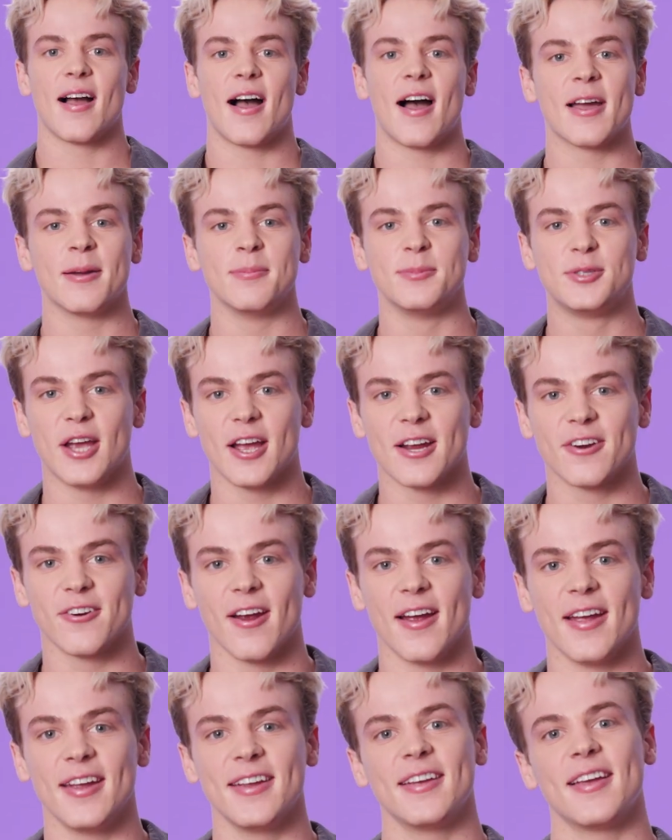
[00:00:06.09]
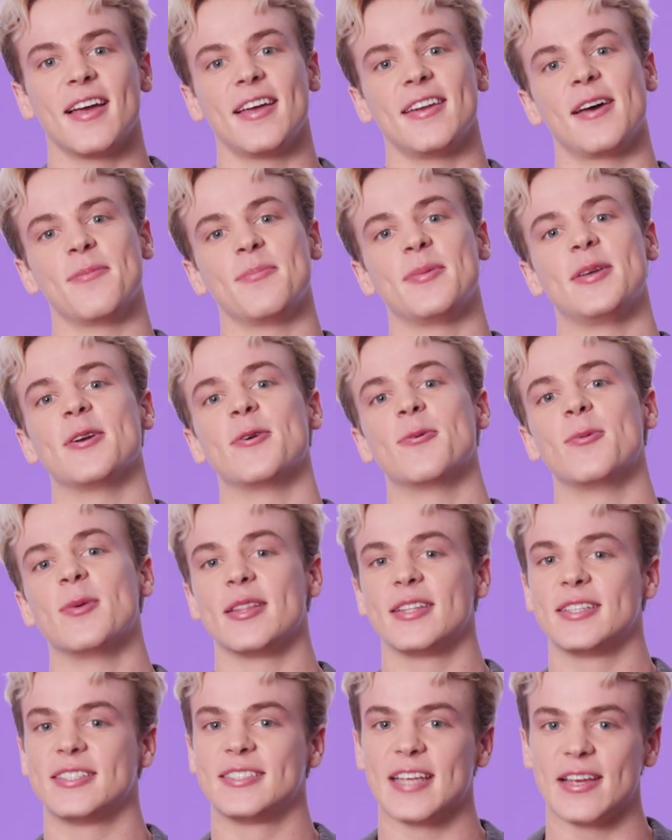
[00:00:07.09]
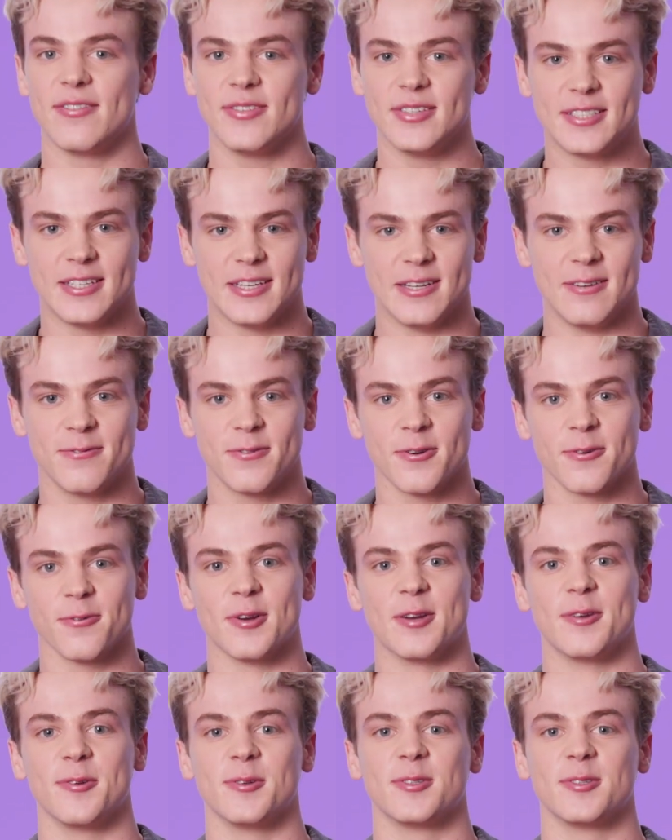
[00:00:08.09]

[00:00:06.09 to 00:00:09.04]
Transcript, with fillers: Hi, I'm Jack Wright, and I'm here with 17 for Read